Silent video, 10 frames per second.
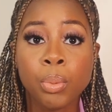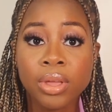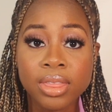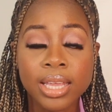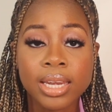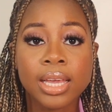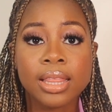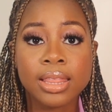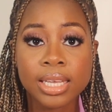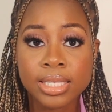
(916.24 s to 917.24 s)
within
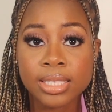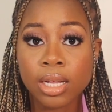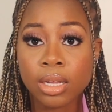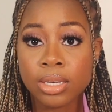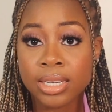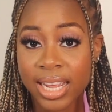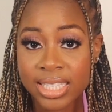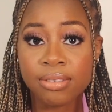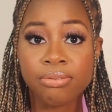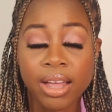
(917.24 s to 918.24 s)
this
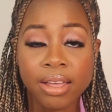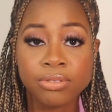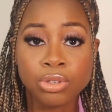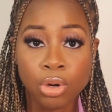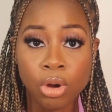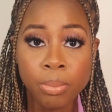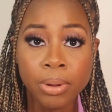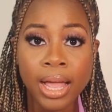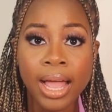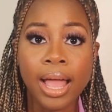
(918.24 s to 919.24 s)
9 to 5
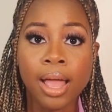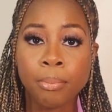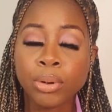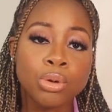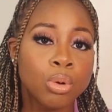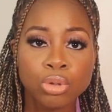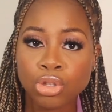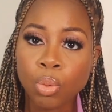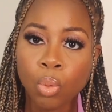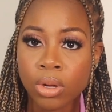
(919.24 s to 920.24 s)
job, but you
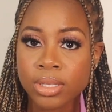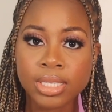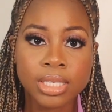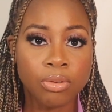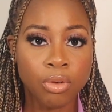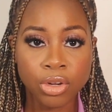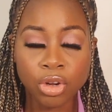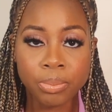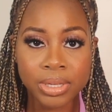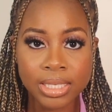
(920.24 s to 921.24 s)
also want to run
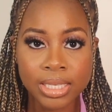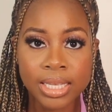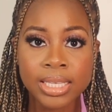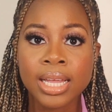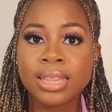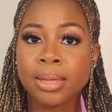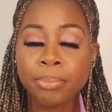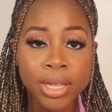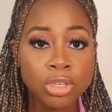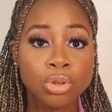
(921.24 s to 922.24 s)
your business,
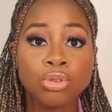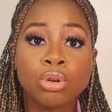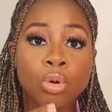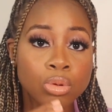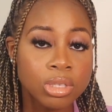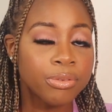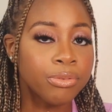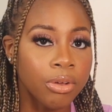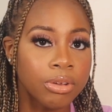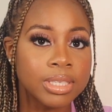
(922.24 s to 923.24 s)
then make sure you're also
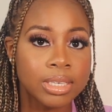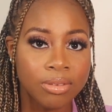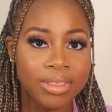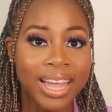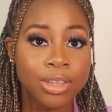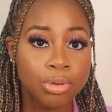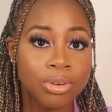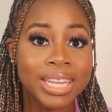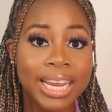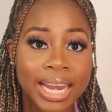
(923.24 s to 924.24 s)
focusing on that and you're
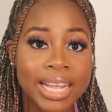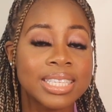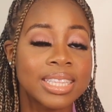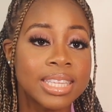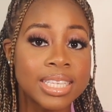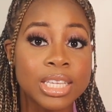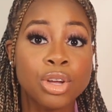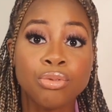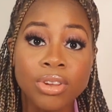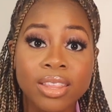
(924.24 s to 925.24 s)
not neglecting this
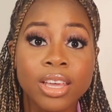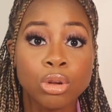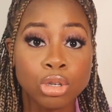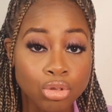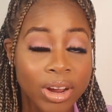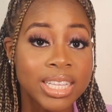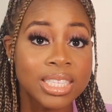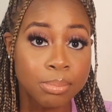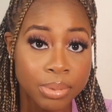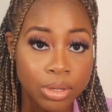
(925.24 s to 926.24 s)
career that you're trying
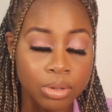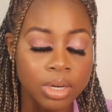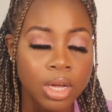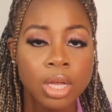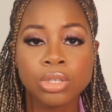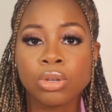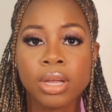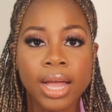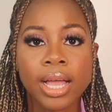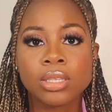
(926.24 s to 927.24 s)
to build. So
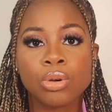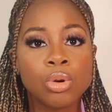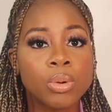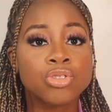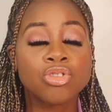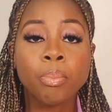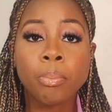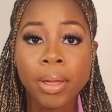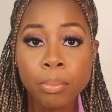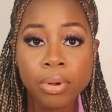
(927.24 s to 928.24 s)
guys, always
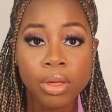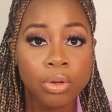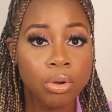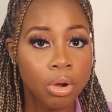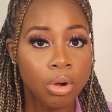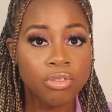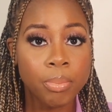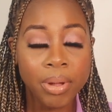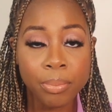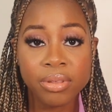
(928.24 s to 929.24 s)
remember the goal,
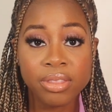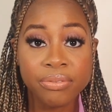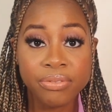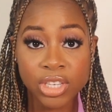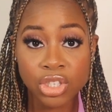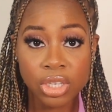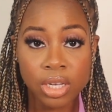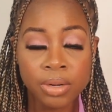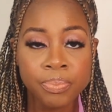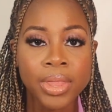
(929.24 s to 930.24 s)
remember the
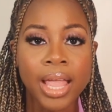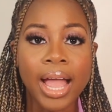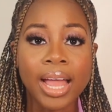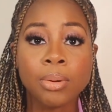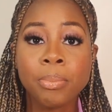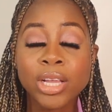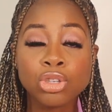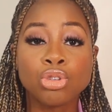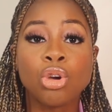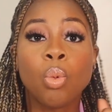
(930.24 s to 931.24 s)
vision, and make
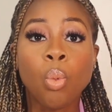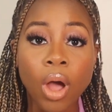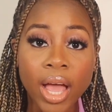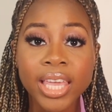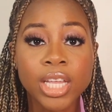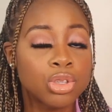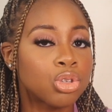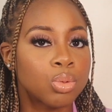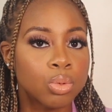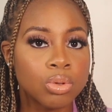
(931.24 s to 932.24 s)
sure you're working
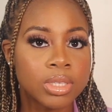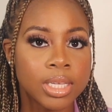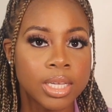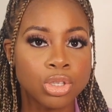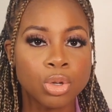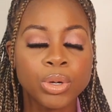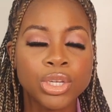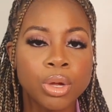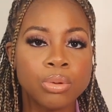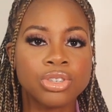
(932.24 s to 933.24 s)
towards it, so we
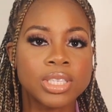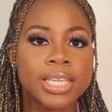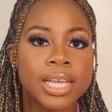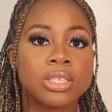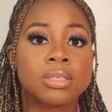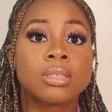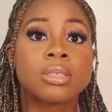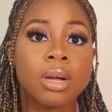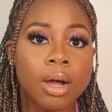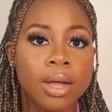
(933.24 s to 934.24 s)
don't just get
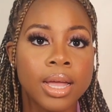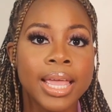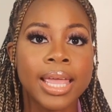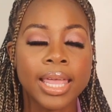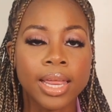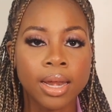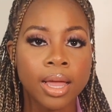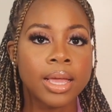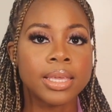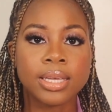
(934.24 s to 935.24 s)
stuck in,
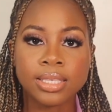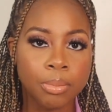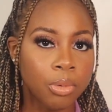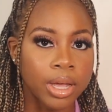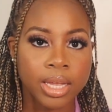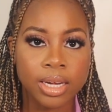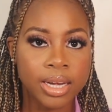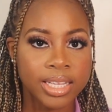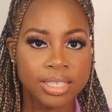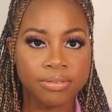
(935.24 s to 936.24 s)
yes, I'm working a
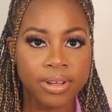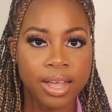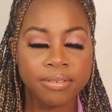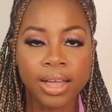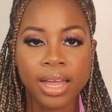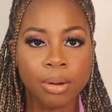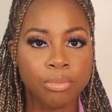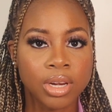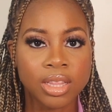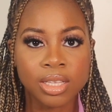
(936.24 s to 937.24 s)
9 to 5 and I'm
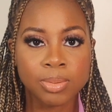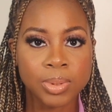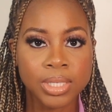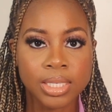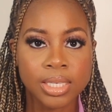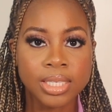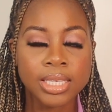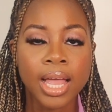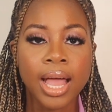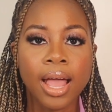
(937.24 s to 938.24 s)
running this business,
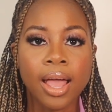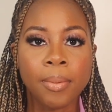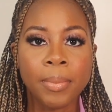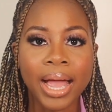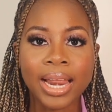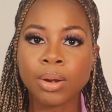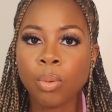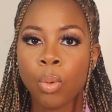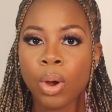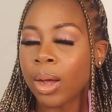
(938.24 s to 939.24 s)

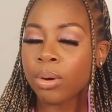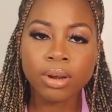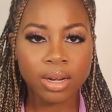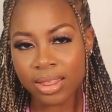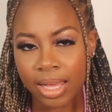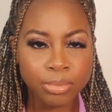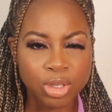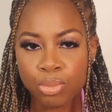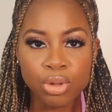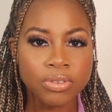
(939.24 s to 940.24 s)
and none of them
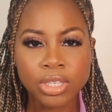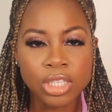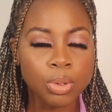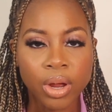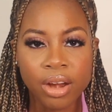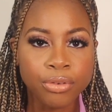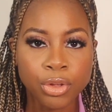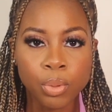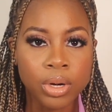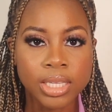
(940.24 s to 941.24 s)
is moving to wherever
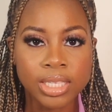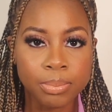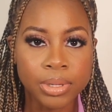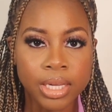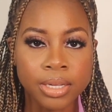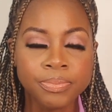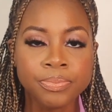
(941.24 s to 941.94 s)
you want it to be.